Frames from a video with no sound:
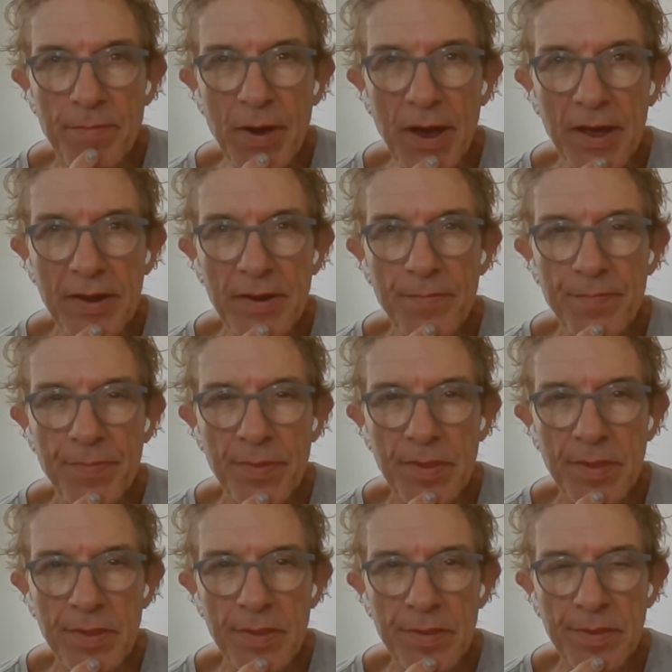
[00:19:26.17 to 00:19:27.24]
But
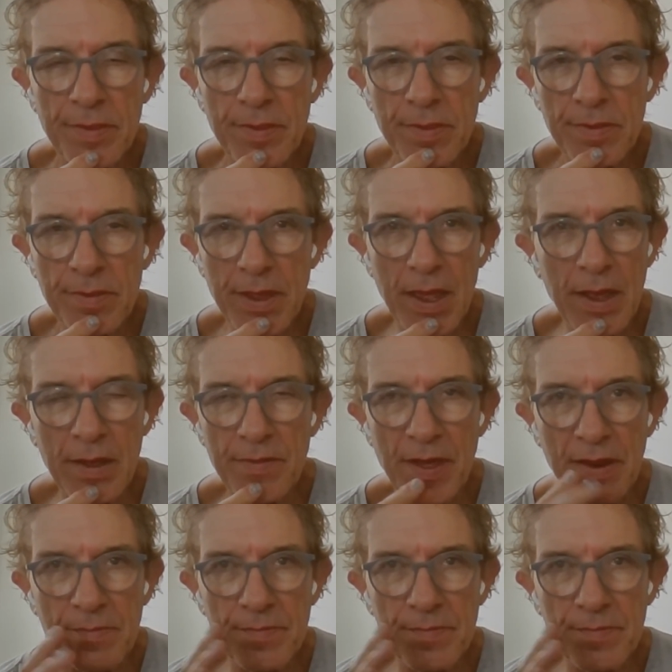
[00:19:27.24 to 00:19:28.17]
yeah,